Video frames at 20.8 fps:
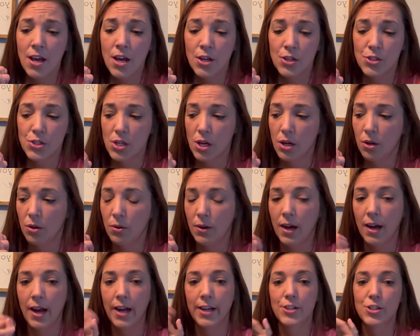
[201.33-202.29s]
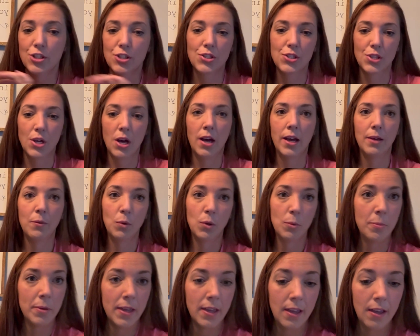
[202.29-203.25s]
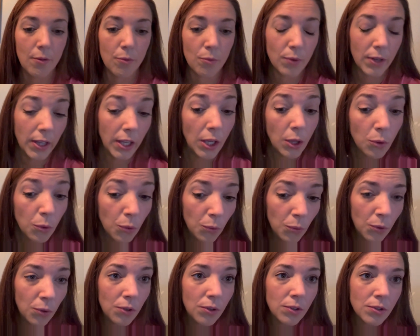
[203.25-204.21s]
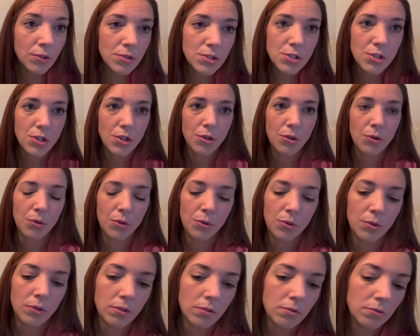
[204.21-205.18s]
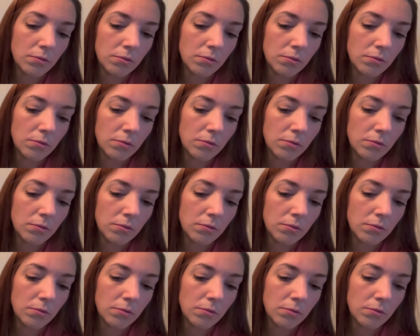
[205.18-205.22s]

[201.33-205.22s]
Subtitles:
So I just thought it would be really cool to